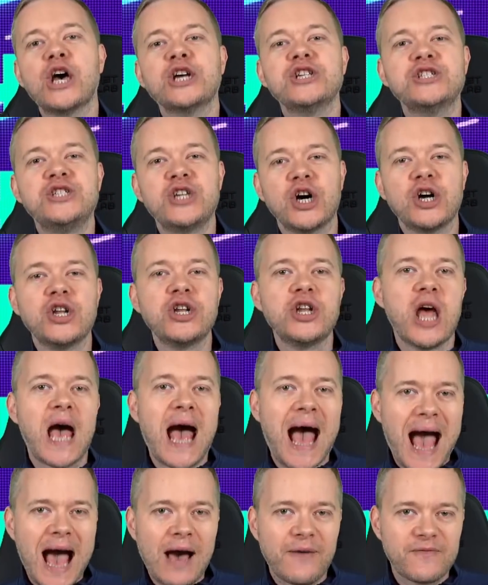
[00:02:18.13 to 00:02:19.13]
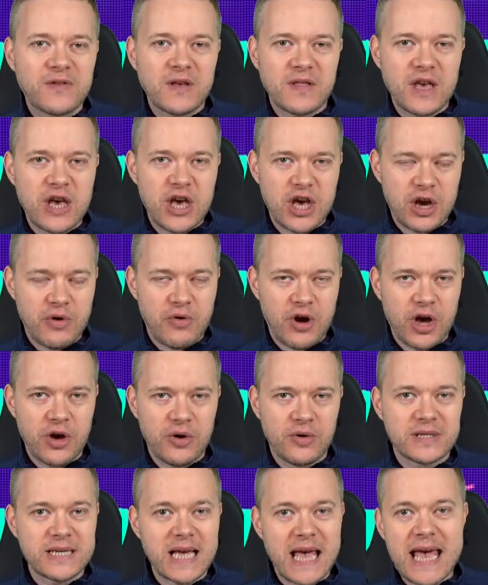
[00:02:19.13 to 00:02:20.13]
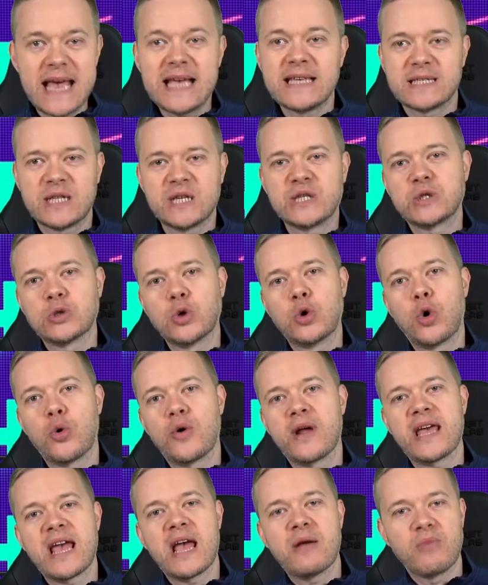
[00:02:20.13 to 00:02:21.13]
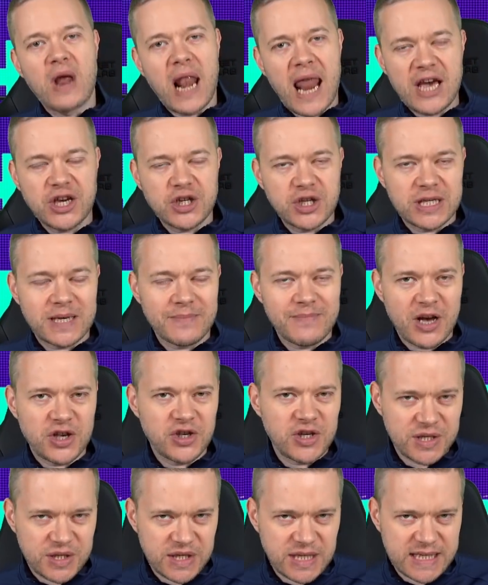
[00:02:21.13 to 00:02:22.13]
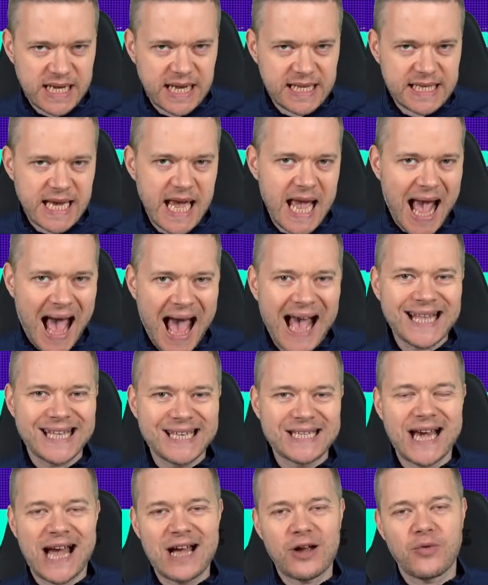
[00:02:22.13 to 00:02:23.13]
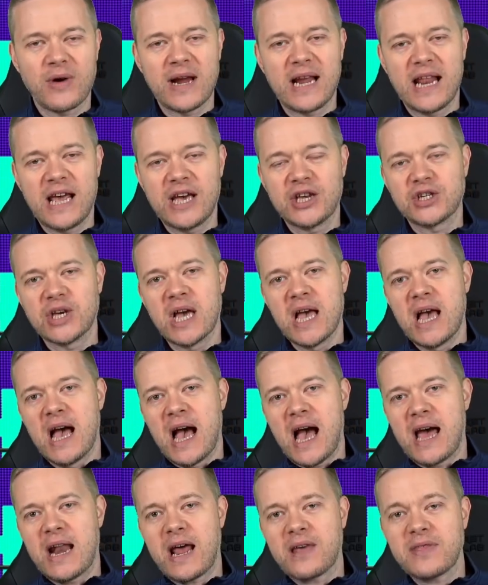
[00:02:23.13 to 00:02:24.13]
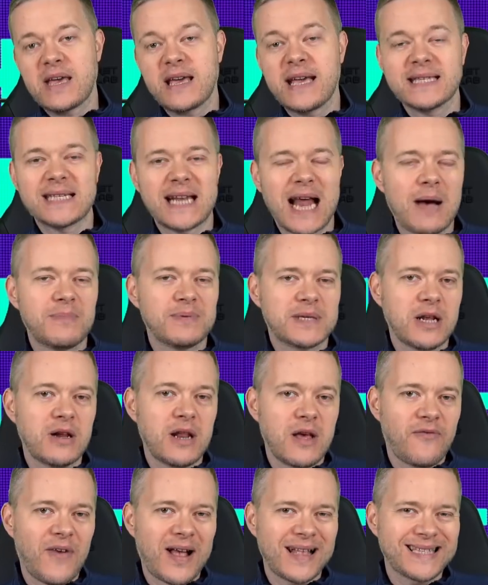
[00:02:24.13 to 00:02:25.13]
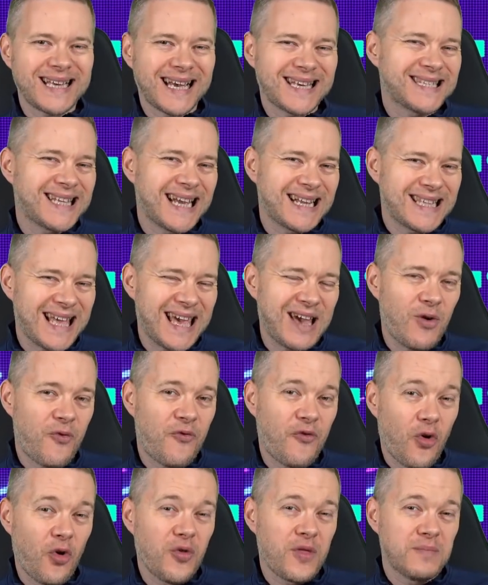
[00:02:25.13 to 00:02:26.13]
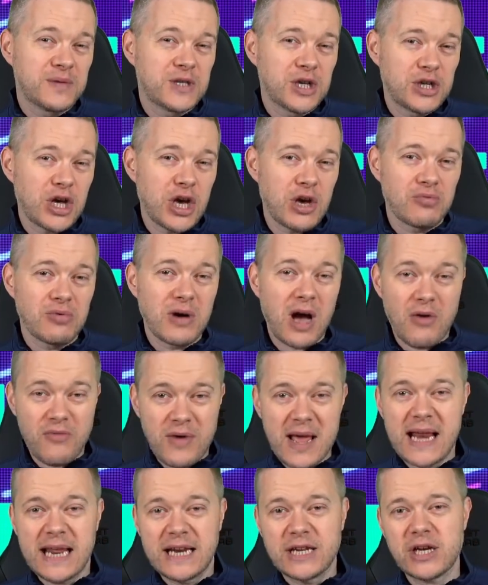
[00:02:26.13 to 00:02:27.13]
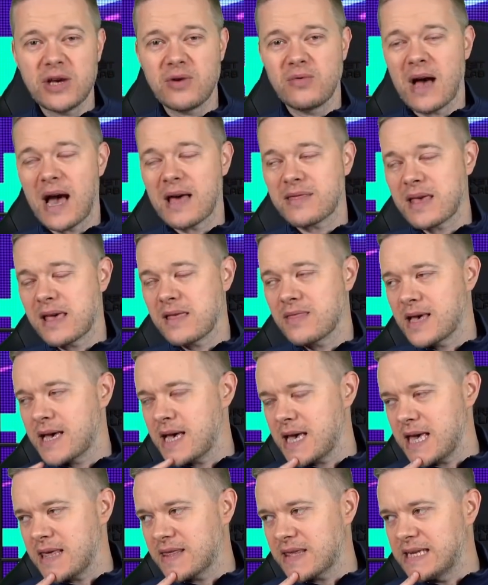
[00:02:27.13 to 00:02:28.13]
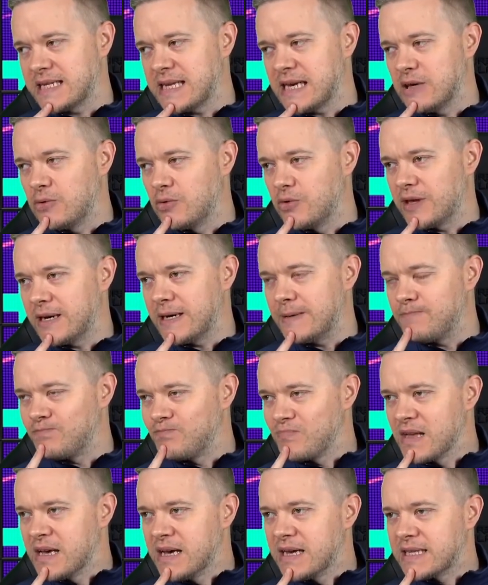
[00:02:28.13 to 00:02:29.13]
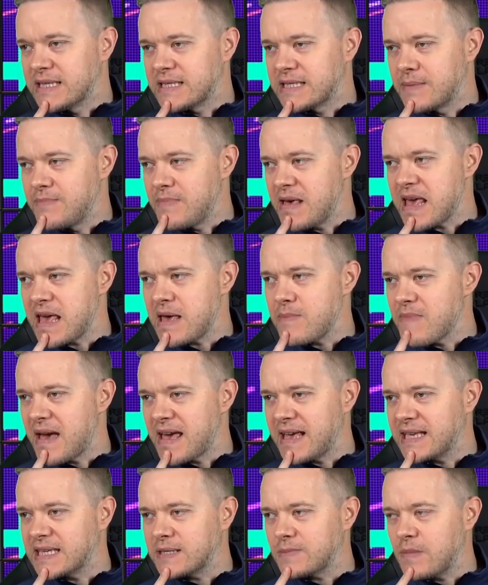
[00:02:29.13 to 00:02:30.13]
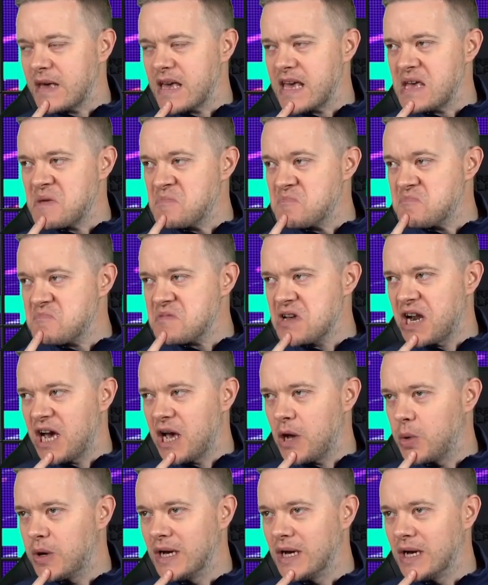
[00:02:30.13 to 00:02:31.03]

done after the Euros is the story in relation to Manchester City and Jack Grealish. And I think it's an absolutely fantastic deal for them to do. I really do. I think that it's a deal that, to me, makes me, you know,